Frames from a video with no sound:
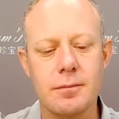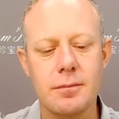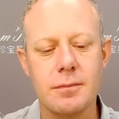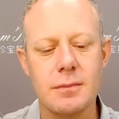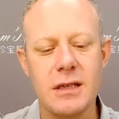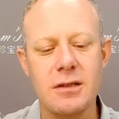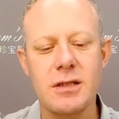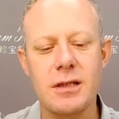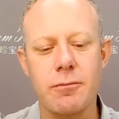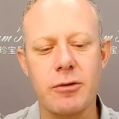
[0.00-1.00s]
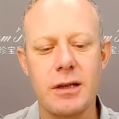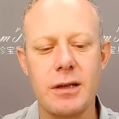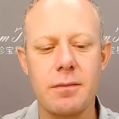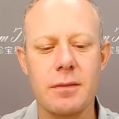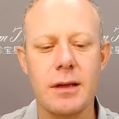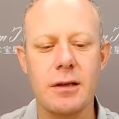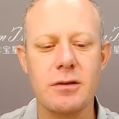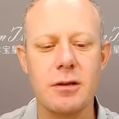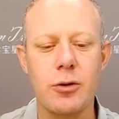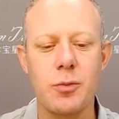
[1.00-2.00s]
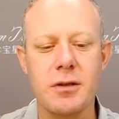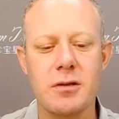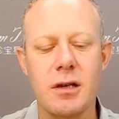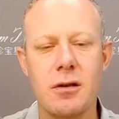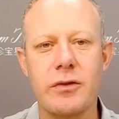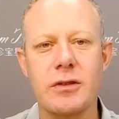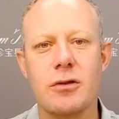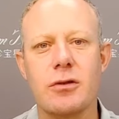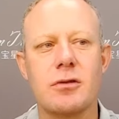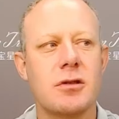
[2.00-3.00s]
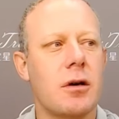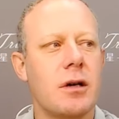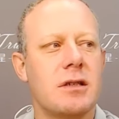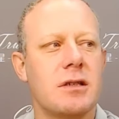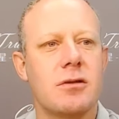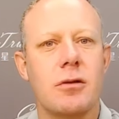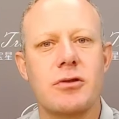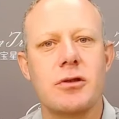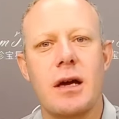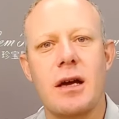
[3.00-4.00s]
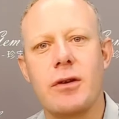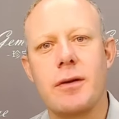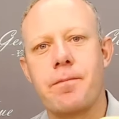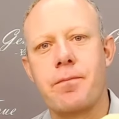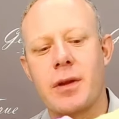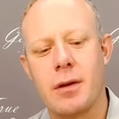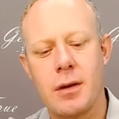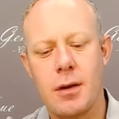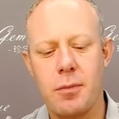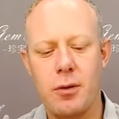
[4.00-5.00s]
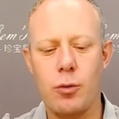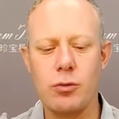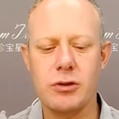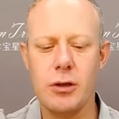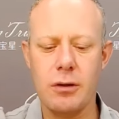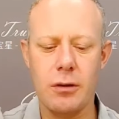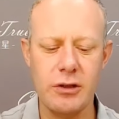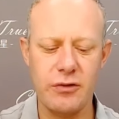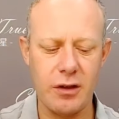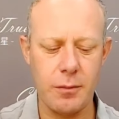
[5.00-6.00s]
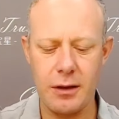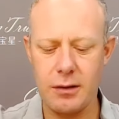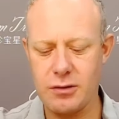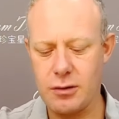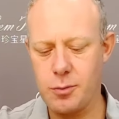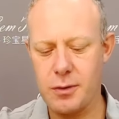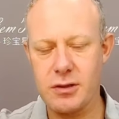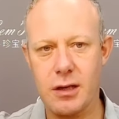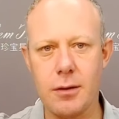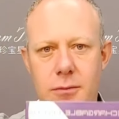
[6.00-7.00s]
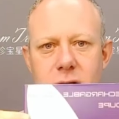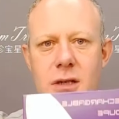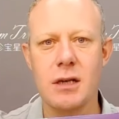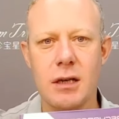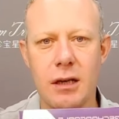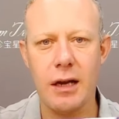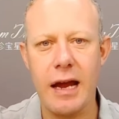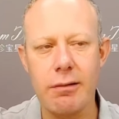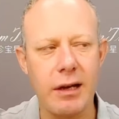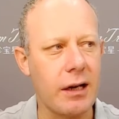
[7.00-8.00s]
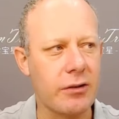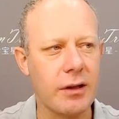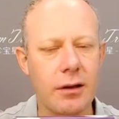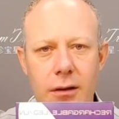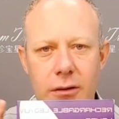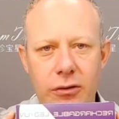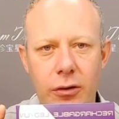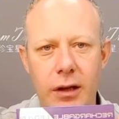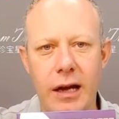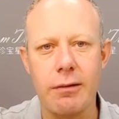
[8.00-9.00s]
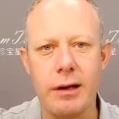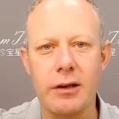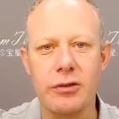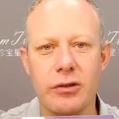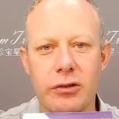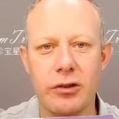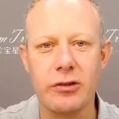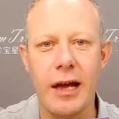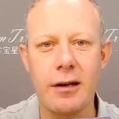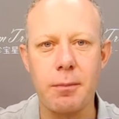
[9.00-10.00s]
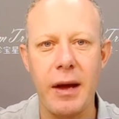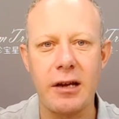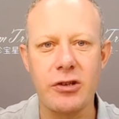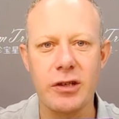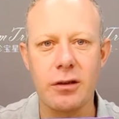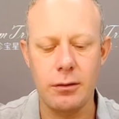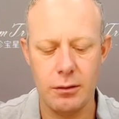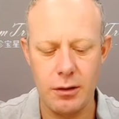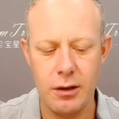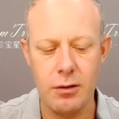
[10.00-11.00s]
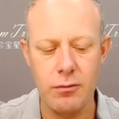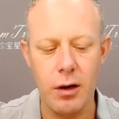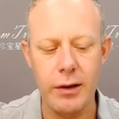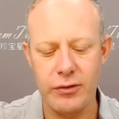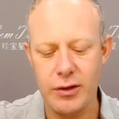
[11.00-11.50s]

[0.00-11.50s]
And that's it really, that's the loupe itself. It's a good size, it's not too heavy, but also the nice thing about this loupe is it comes in a carry case. Now this is not the carry case, this is the standard packaging that it arrives in.